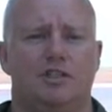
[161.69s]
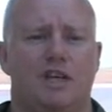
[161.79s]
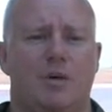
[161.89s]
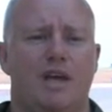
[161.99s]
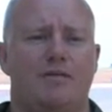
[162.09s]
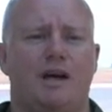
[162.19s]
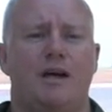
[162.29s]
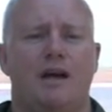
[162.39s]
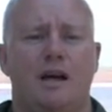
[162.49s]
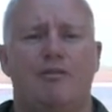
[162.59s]
So we have
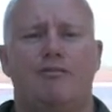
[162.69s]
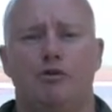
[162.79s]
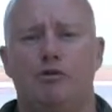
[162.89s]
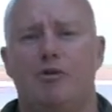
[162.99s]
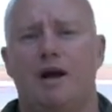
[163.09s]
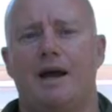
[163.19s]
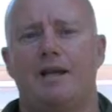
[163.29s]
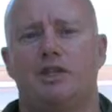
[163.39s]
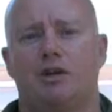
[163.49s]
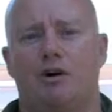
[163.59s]
a full
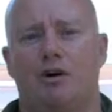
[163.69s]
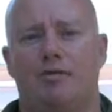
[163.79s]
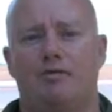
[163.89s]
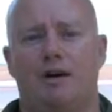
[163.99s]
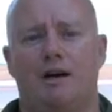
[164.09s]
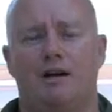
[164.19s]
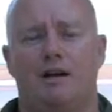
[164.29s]
range of